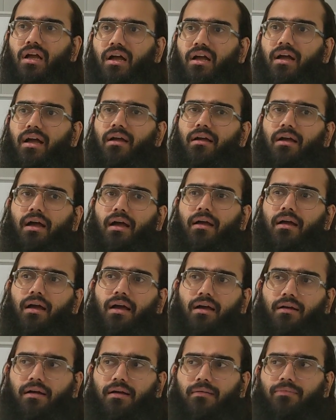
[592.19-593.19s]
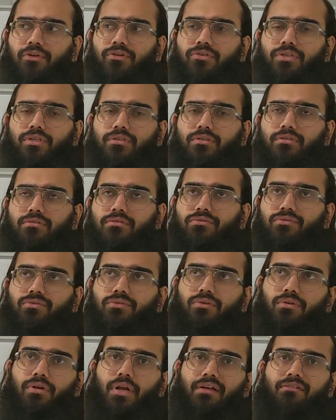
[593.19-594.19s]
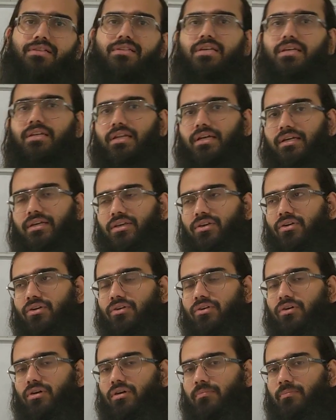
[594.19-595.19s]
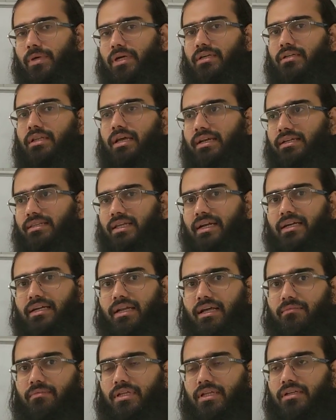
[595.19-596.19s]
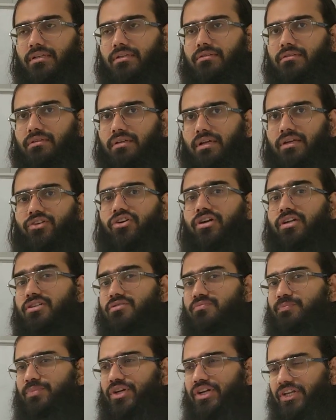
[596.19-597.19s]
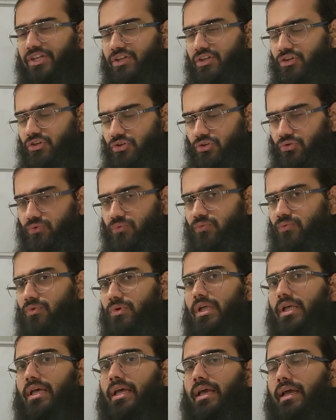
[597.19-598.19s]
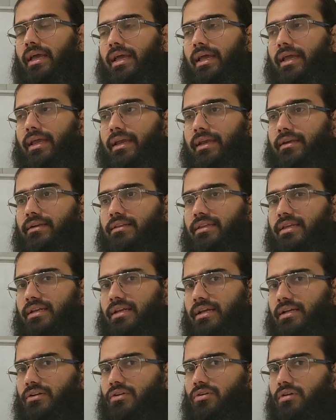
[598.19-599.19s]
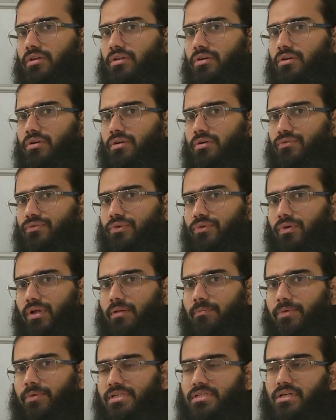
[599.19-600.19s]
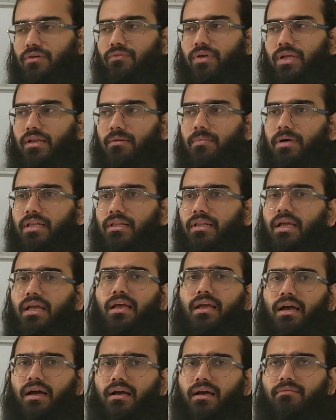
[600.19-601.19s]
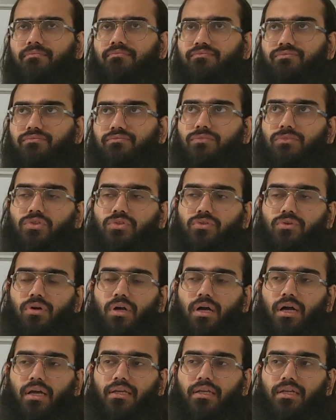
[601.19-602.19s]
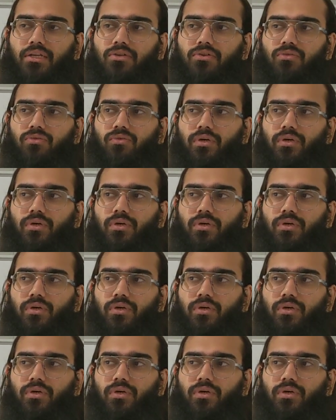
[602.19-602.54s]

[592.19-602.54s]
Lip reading: I'm not sure I will say lucky or not, but at that time the Android is pretty new, and there are not a lot of developers available. So I need to